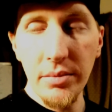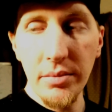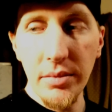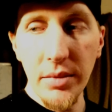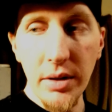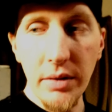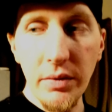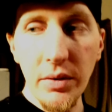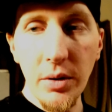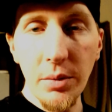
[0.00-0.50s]

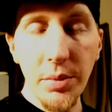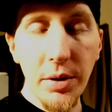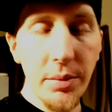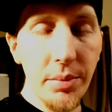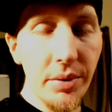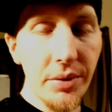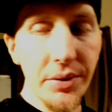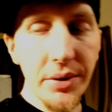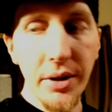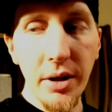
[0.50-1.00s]
Even though
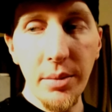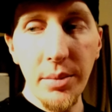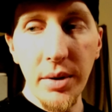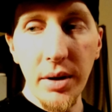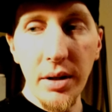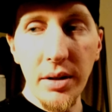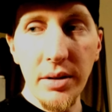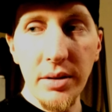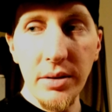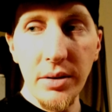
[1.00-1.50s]
people tell me
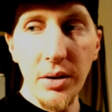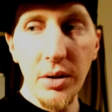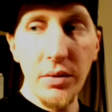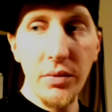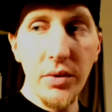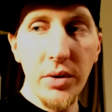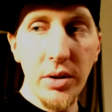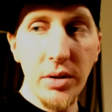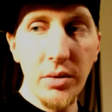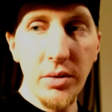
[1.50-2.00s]
I deserve
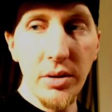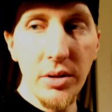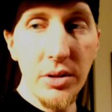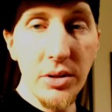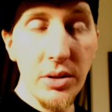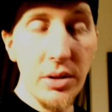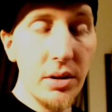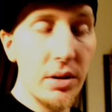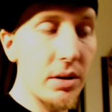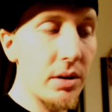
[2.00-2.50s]
to and
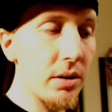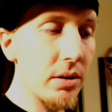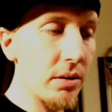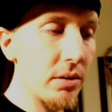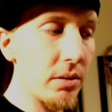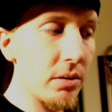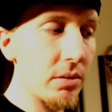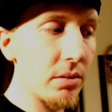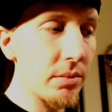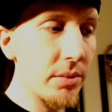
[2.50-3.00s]
should
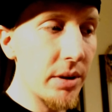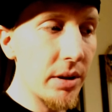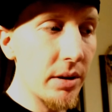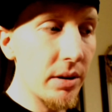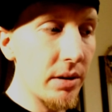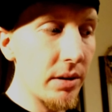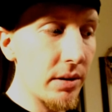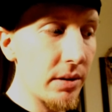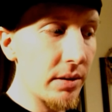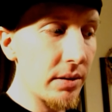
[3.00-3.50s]
to,
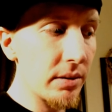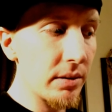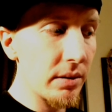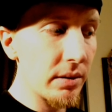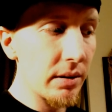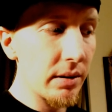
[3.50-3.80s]
because